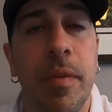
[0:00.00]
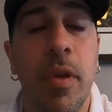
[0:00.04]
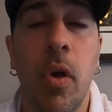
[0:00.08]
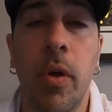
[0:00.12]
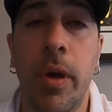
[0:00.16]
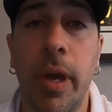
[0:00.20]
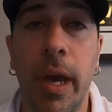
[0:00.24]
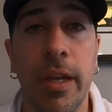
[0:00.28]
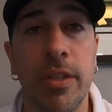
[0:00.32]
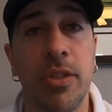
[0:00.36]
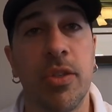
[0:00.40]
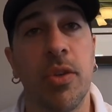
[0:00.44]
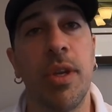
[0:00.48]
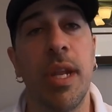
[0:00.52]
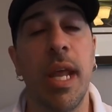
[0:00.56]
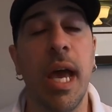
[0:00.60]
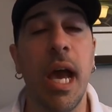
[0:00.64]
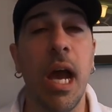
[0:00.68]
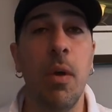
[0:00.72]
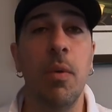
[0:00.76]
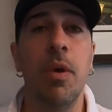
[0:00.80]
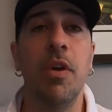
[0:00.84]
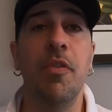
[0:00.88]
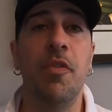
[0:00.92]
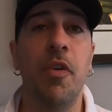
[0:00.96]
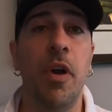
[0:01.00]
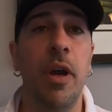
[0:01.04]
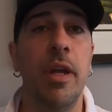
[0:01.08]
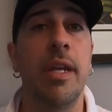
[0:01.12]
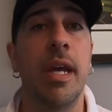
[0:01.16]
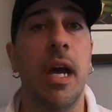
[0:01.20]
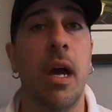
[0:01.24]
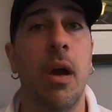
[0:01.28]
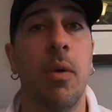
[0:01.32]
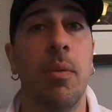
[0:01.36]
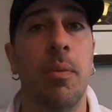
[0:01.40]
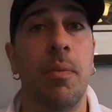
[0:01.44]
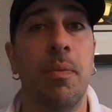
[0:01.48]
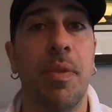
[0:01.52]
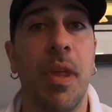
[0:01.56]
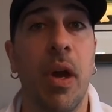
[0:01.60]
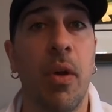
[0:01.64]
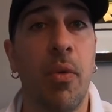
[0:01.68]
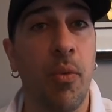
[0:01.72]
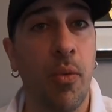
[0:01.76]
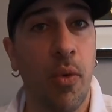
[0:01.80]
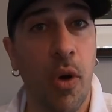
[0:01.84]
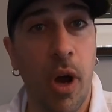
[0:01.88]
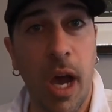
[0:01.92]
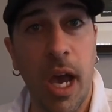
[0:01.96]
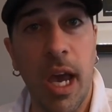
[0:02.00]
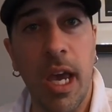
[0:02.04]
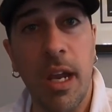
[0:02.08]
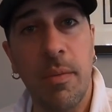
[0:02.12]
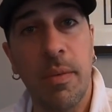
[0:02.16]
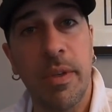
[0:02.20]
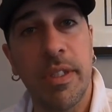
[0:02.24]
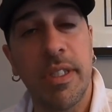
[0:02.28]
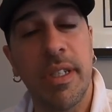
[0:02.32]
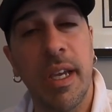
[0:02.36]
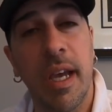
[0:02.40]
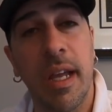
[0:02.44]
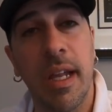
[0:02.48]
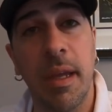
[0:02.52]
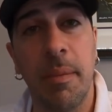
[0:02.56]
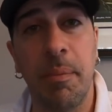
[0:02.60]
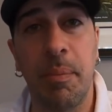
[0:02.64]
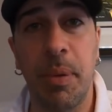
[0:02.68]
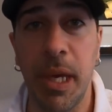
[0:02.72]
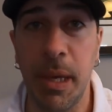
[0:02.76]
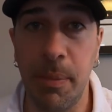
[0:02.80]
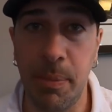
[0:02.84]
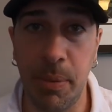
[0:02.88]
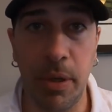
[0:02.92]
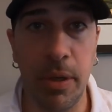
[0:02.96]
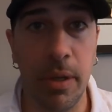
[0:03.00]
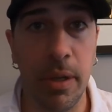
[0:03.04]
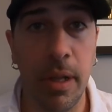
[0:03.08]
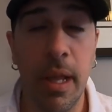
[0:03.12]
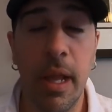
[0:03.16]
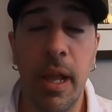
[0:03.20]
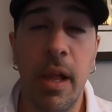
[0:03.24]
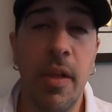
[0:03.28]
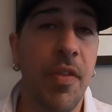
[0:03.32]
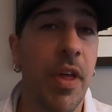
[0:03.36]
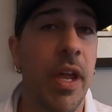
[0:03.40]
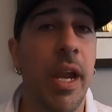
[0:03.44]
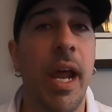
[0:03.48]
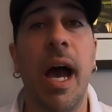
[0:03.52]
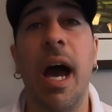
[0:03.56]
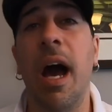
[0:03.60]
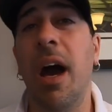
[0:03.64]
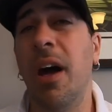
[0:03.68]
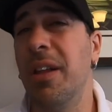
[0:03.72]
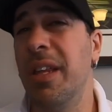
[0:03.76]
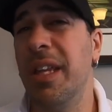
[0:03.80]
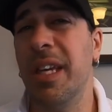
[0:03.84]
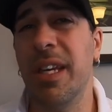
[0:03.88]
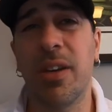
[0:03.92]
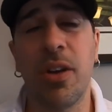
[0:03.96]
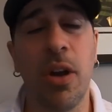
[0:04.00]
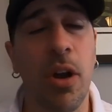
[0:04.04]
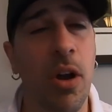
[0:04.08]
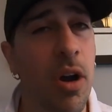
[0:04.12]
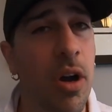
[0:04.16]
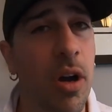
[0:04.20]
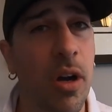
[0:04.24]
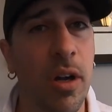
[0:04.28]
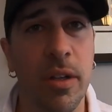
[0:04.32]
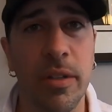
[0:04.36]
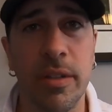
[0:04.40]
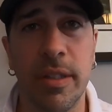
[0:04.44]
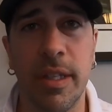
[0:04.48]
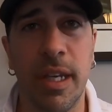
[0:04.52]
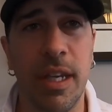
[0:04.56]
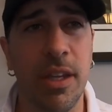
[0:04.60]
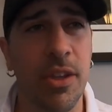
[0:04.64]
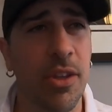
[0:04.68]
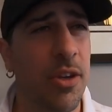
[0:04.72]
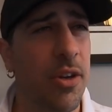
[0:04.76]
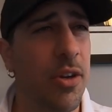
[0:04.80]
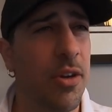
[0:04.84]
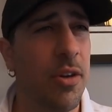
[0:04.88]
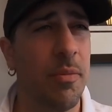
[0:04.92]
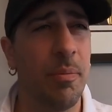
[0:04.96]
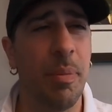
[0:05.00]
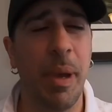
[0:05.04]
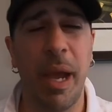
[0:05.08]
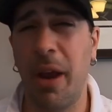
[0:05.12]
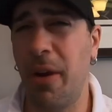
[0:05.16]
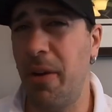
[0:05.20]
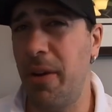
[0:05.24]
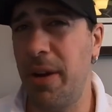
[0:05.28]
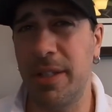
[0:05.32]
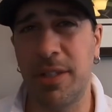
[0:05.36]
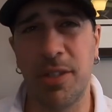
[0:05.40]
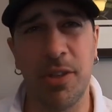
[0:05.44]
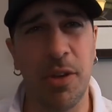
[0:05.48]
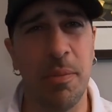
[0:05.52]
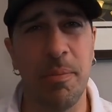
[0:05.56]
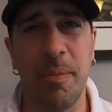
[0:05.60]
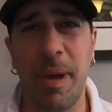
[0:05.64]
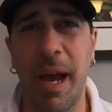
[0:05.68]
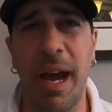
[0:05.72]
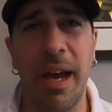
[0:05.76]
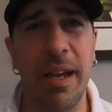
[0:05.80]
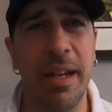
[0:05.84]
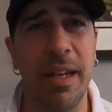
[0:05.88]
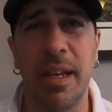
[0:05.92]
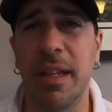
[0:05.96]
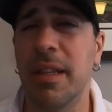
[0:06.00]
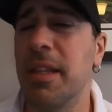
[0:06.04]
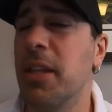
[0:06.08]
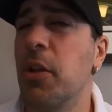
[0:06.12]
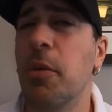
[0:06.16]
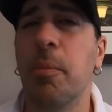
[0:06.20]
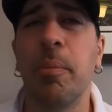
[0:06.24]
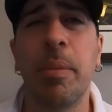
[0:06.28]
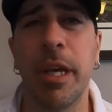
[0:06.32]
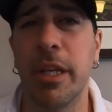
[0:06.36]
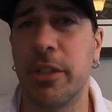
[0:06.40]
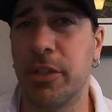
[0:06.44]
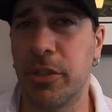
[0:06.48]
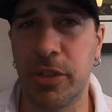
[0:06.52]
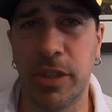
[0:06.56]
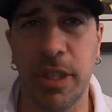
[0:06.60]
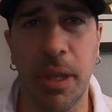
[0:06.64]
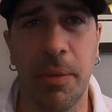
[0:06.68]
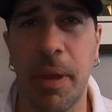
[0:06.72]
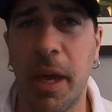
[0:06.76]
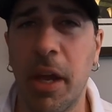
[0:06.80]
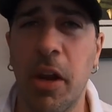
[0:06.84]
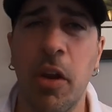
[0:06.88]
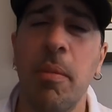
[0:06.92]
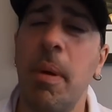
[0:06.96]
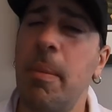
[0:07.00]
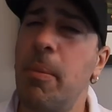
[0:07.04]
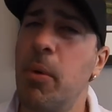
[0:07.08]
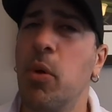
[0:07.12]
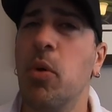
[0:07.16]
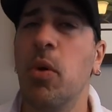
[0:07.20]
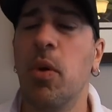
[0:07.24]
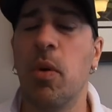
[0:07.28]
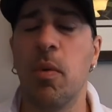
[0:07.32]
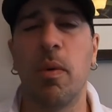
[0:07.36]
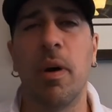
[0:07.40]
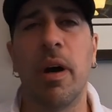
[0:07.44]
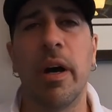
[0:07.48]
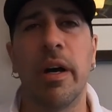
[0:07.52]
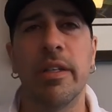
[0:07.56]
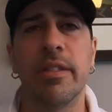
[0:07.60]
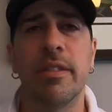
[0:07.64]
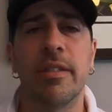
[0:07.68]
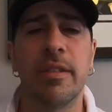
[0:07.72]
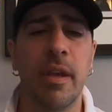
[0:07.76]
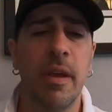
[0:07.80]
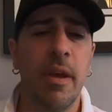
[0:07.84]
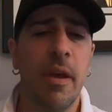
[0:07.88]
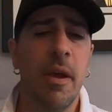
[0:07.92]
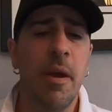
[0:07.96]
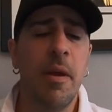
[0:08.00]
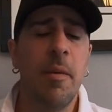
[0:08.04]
Okay, so now we find out that Ryan was telling people that Ali called either Paris or Maddie a little bitch or something. I don't remember who it was.